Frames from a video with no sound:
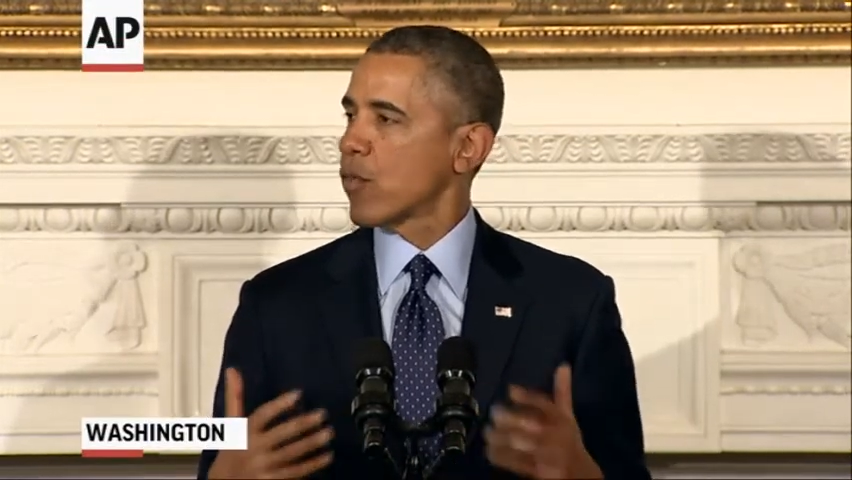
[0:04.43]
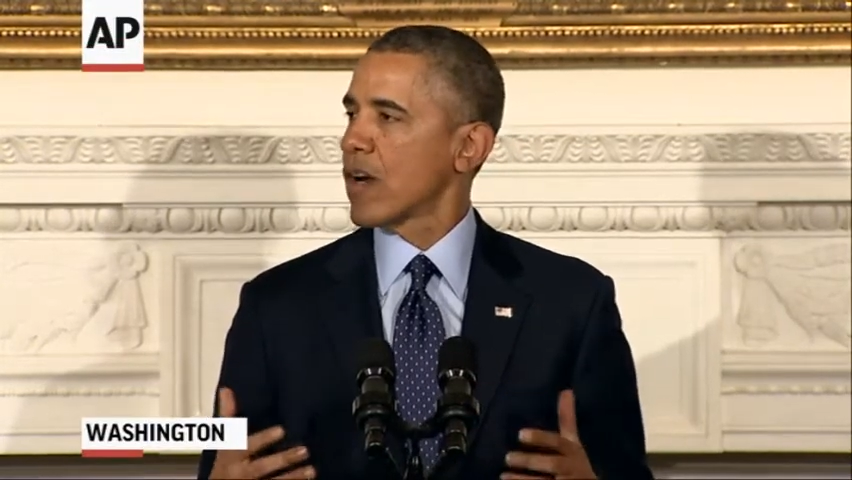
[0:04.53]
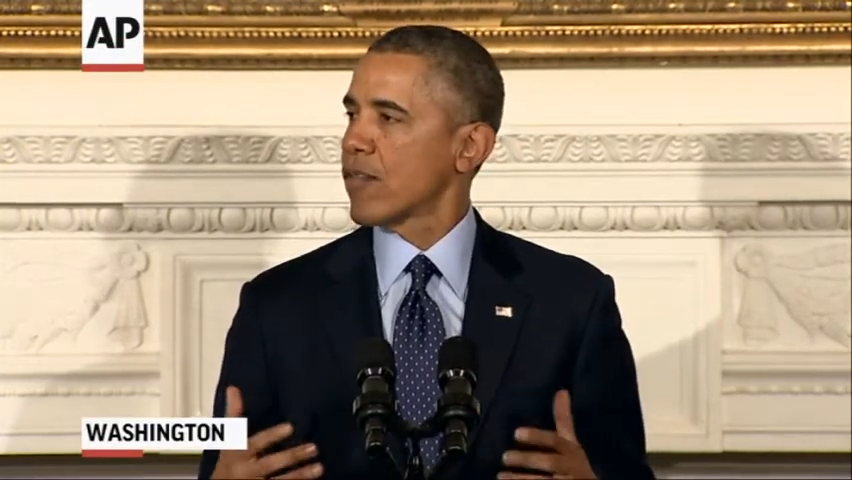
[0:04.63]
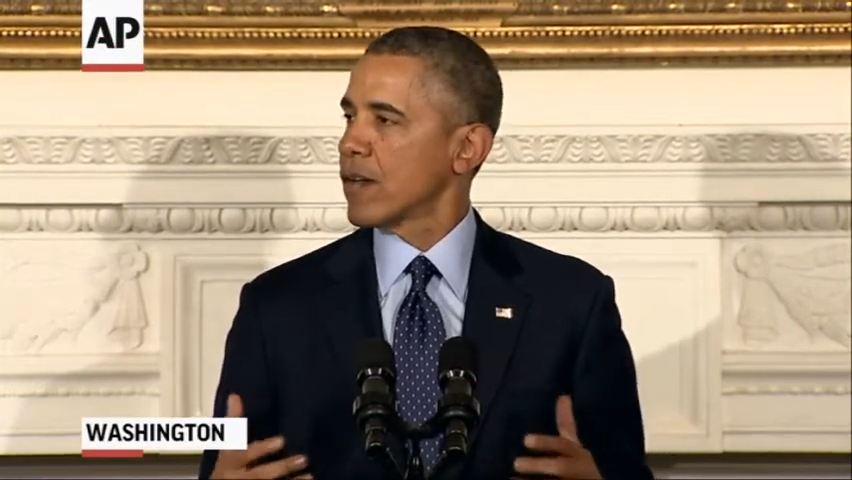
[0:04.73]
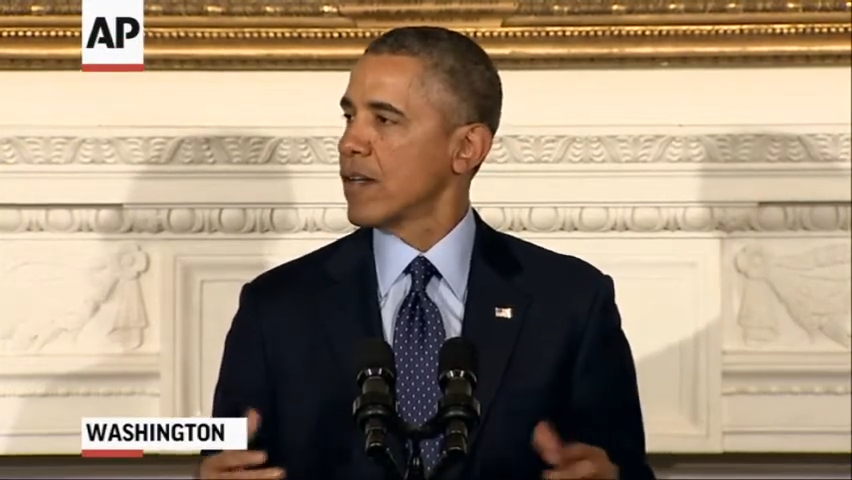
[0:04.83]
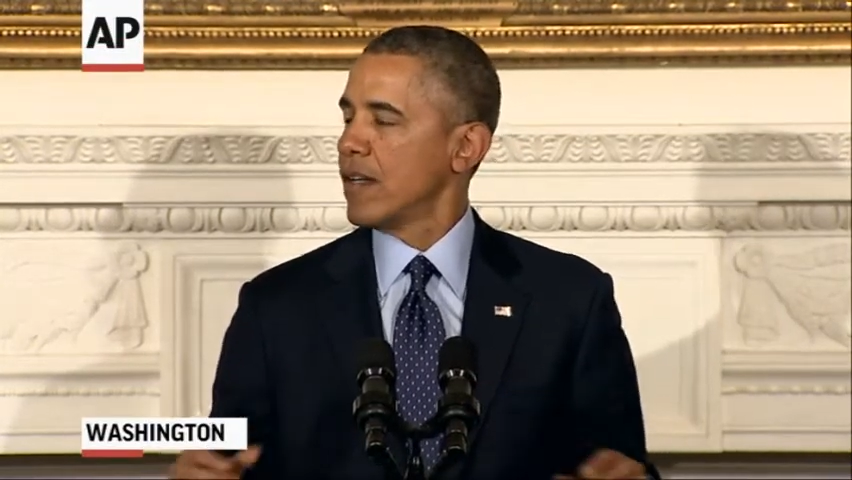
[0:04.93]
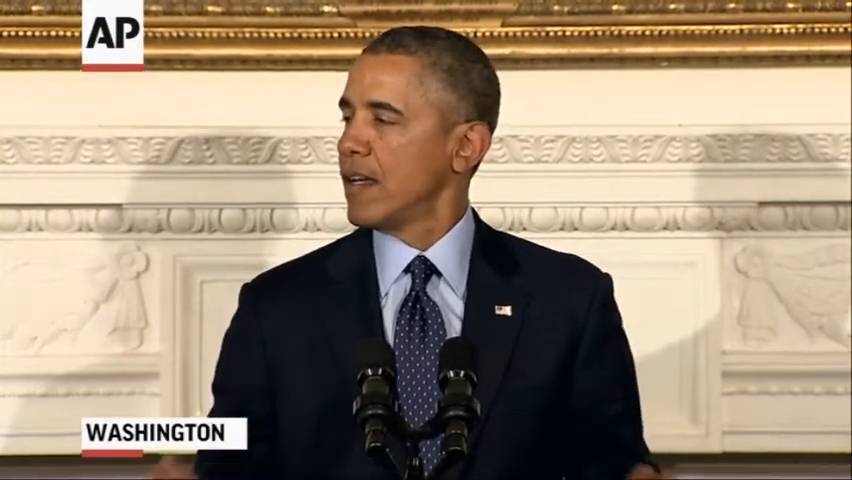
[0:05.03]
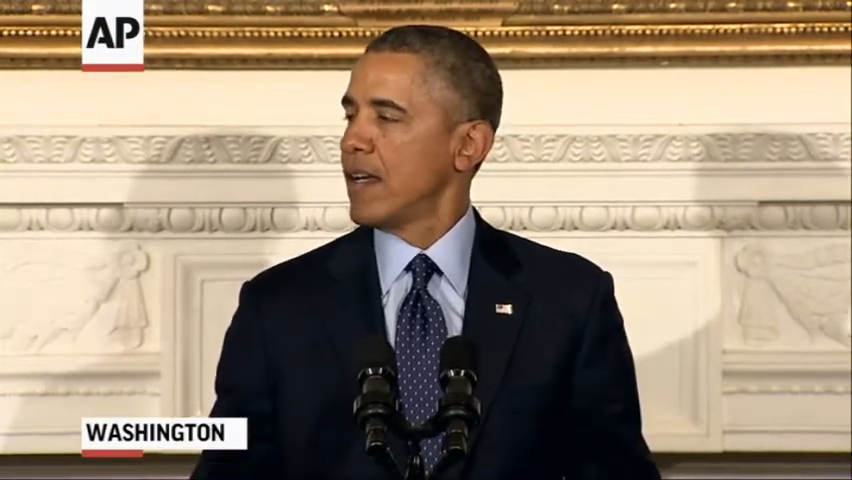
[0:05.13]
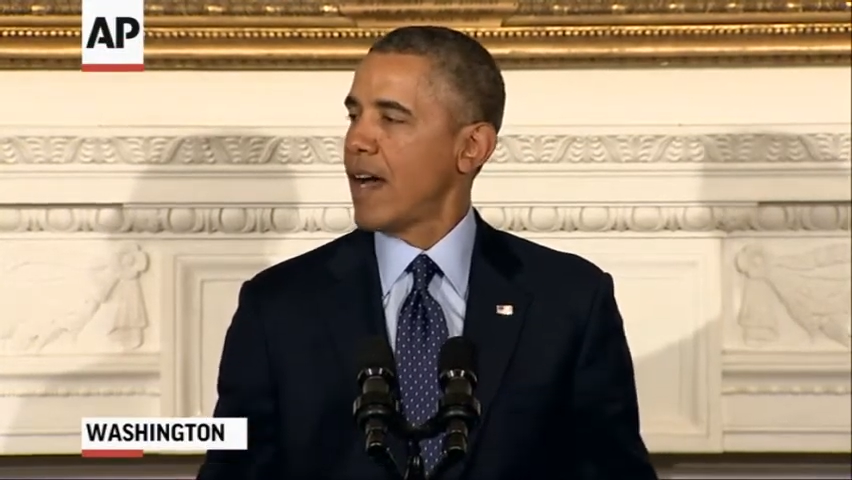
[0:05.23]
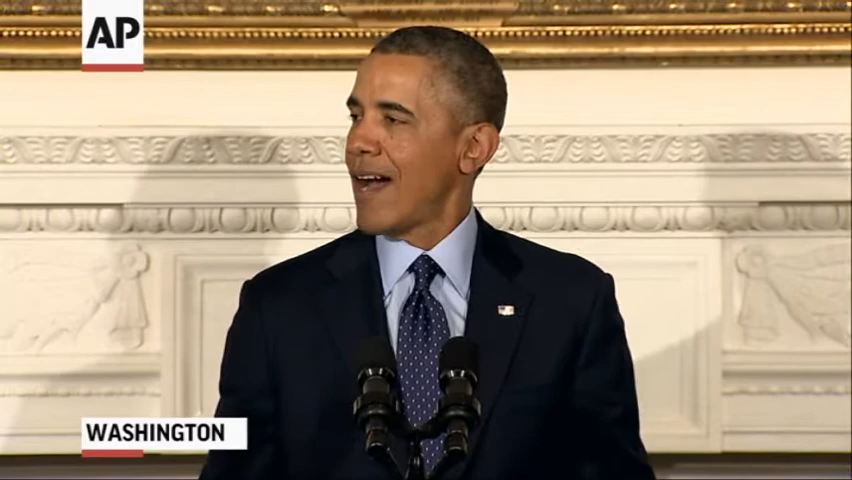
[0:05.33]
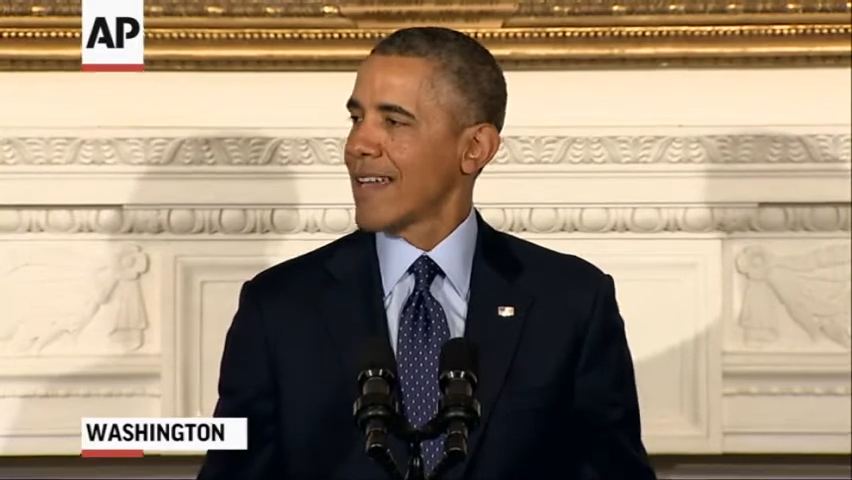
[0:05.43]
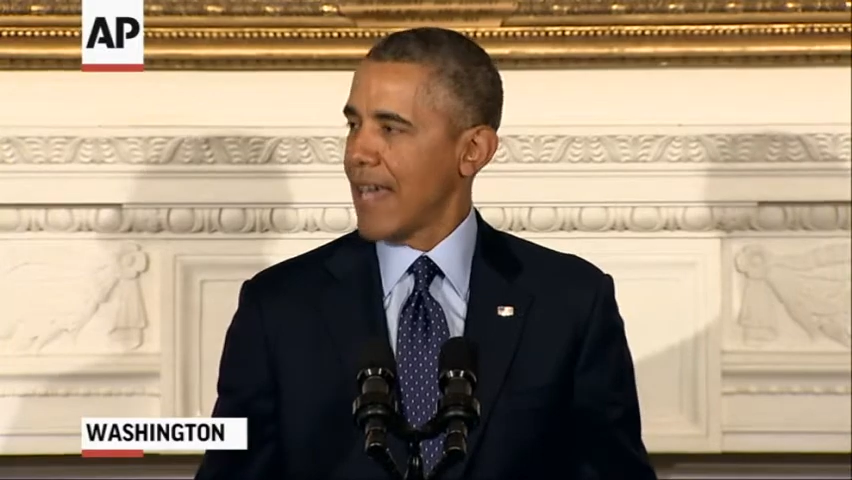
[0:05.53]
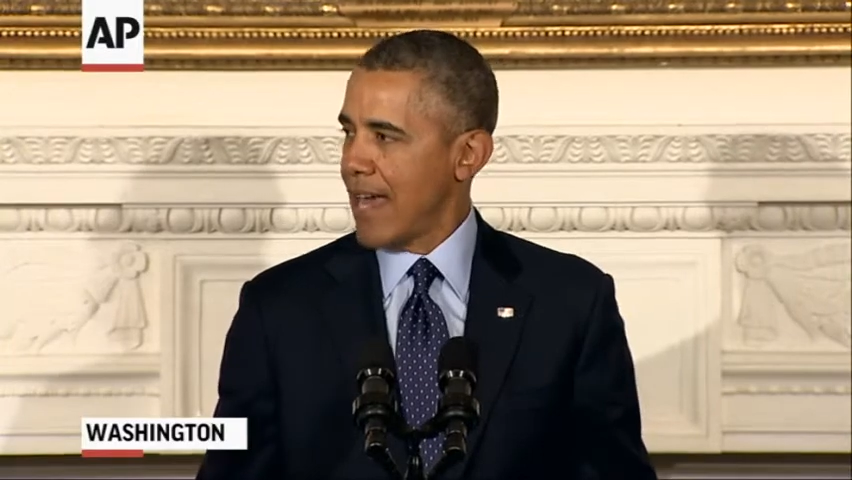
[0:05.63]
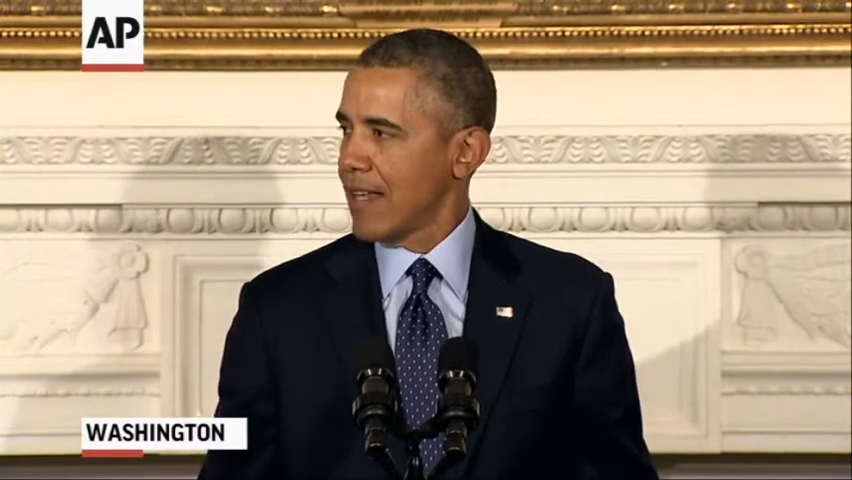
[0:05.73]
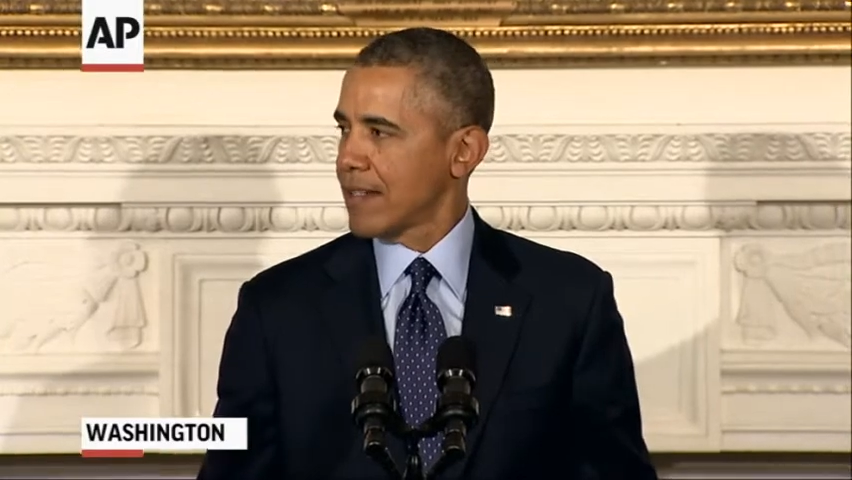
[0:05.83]
wherever I
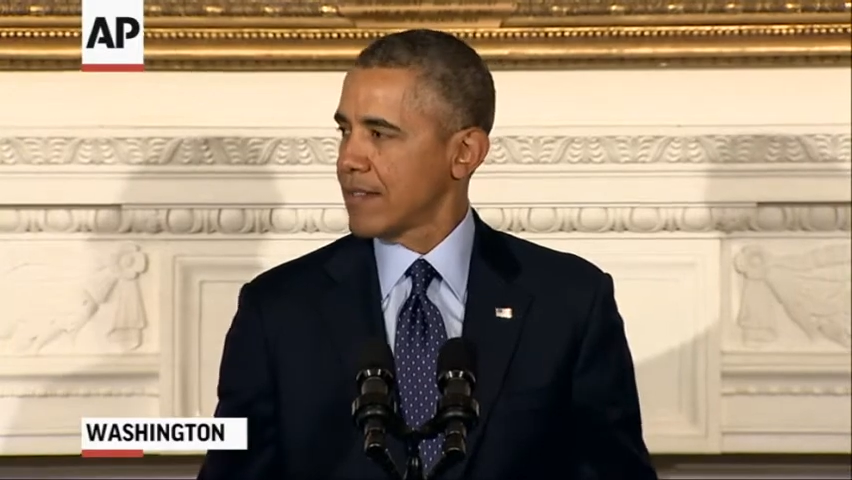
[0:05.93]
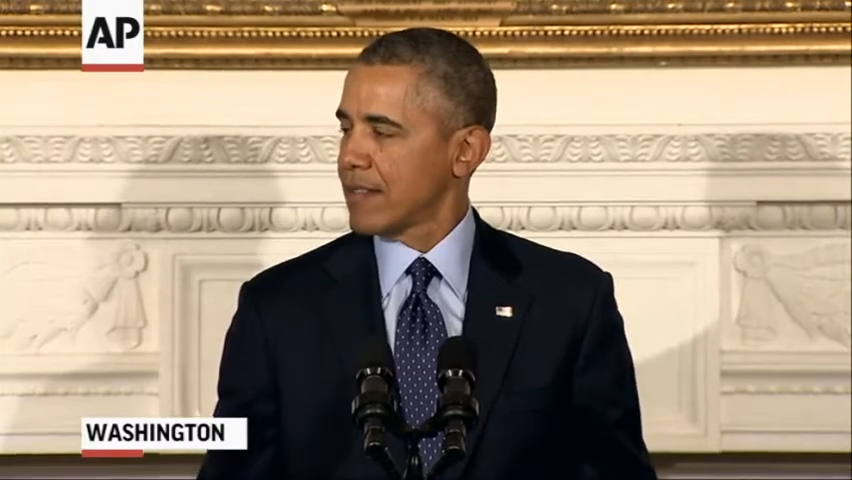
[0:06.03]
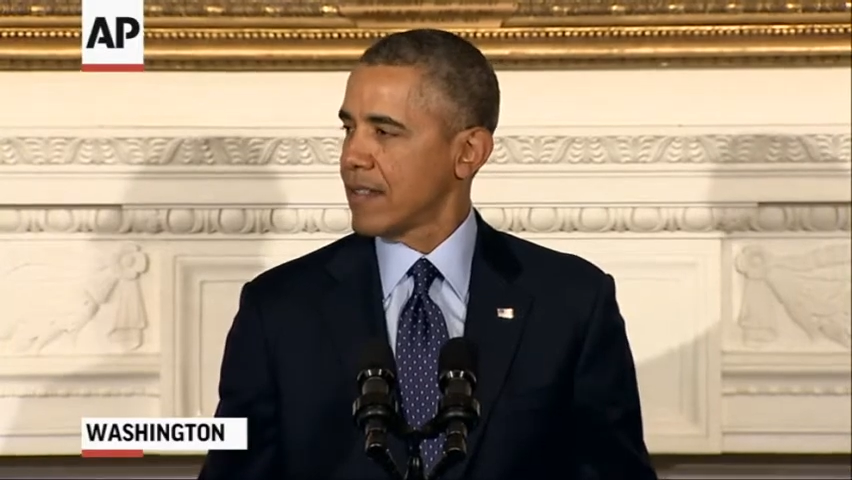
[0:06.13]
can.